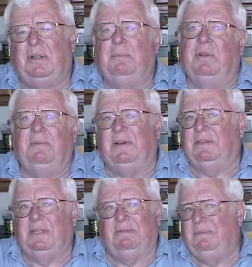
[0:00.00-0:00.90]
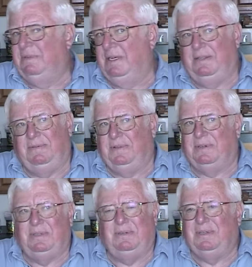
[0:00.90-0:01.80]
so they're both very, uh, hey, if
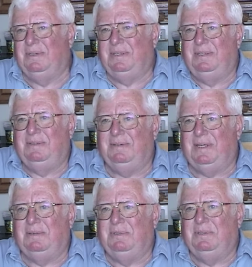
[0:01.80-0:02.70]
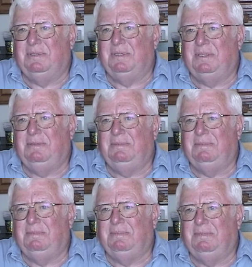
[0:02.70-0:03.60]
they're doing good and I'm doing good
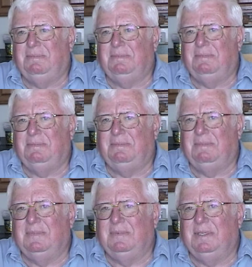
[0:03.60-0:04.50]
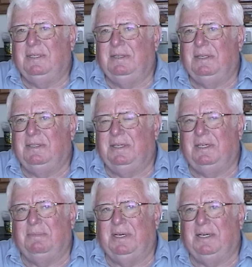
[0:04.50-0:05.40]
and and
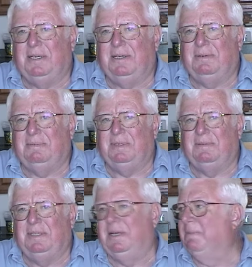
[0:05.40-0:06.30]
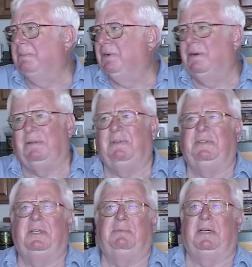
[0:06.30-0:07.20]
they come back here. But we came up here all
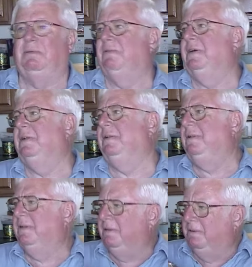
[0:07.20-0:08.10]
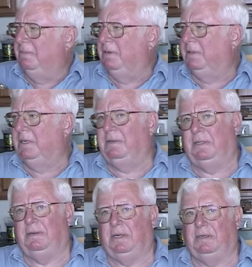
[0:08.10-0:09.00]
the summer. Hell, we rented, you know, the
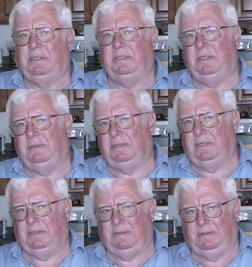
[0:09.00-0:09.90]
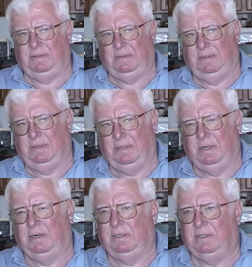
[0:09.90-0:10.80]
hill there at Archie's, you know,
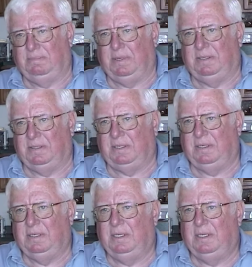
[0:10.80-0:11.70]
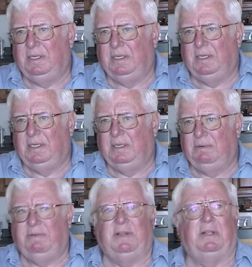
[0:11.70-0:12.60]
uh, at Archie's places there.
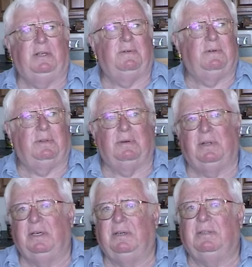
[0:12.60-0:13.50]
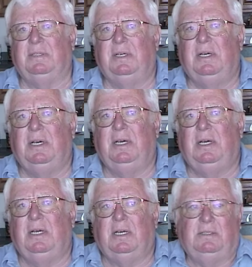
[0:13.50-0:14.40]
We rented there for 30 years.
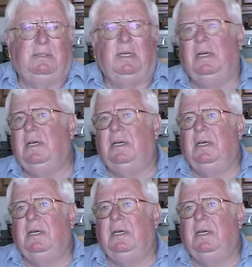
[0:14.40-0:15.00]
Because